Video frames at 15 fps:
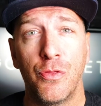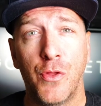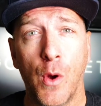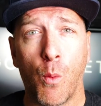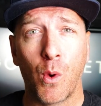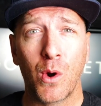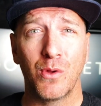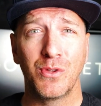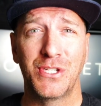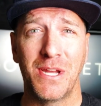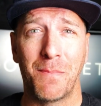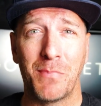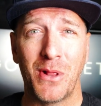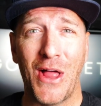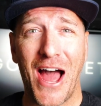The world's
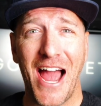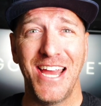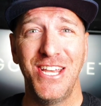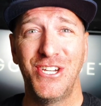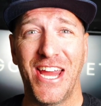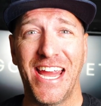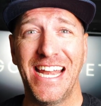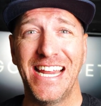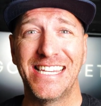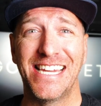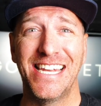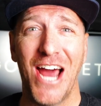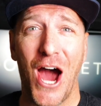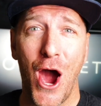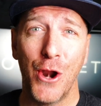supply chain is
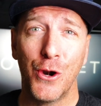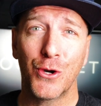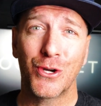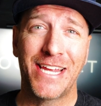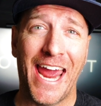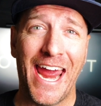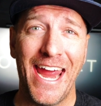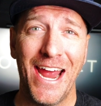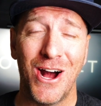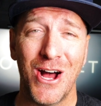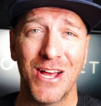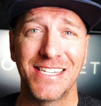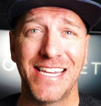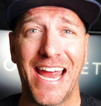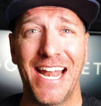in utter
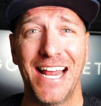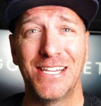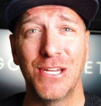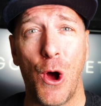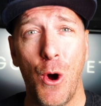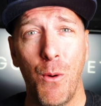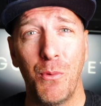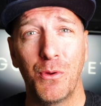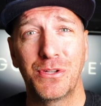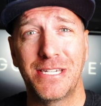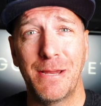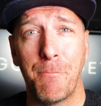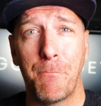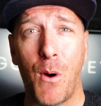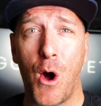chaos, and it's almost
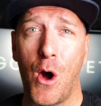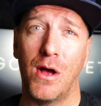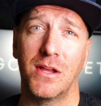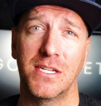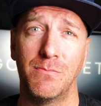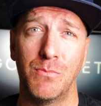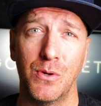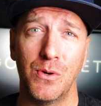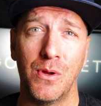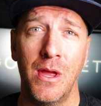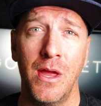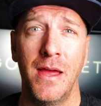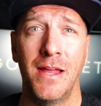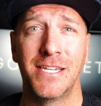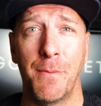impossible
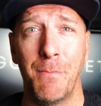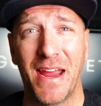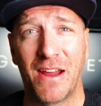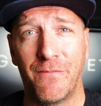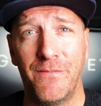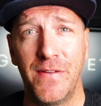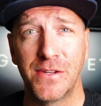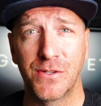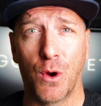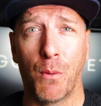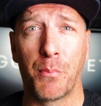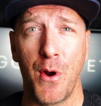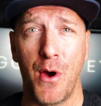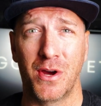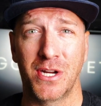to make physical
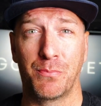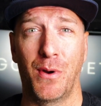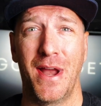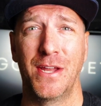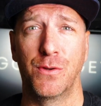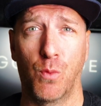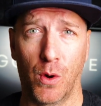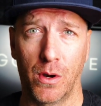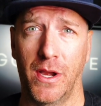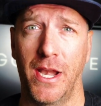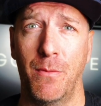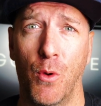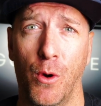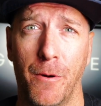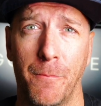products brands work
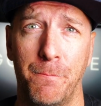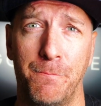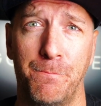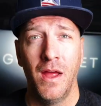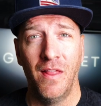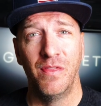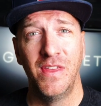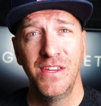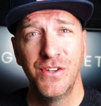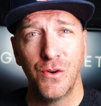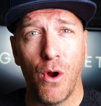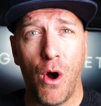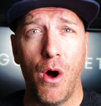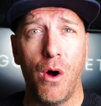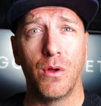anymore. These
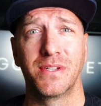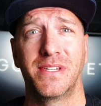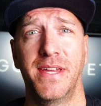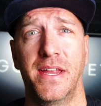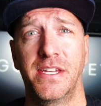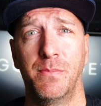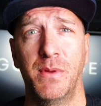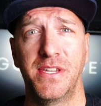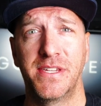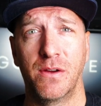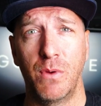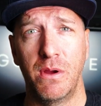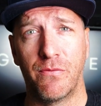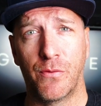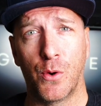are all sentiments
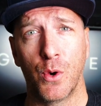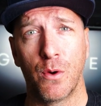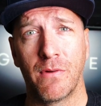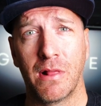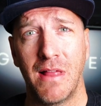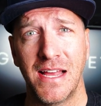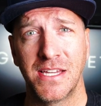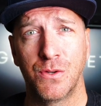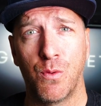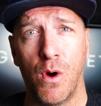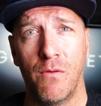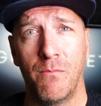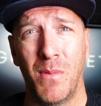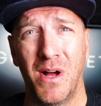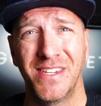that we've heard over the last
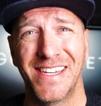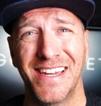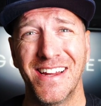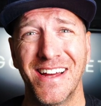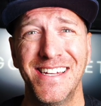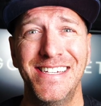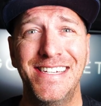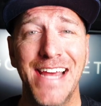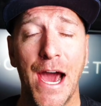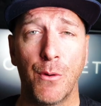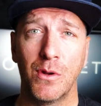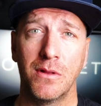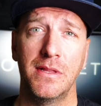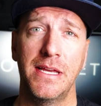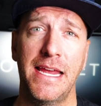12 months, and
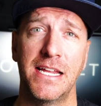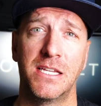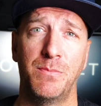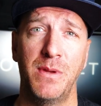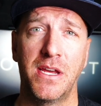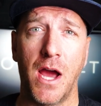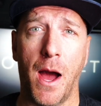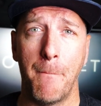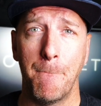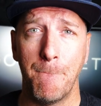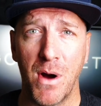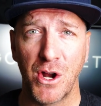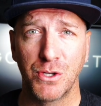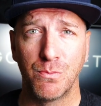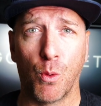undoubtedly it's become
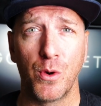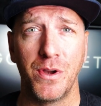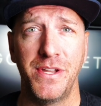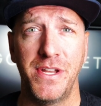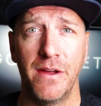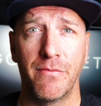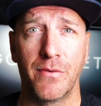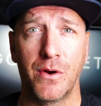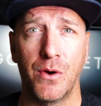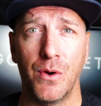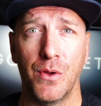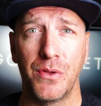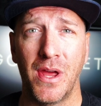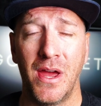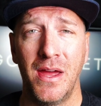much more
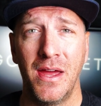difficult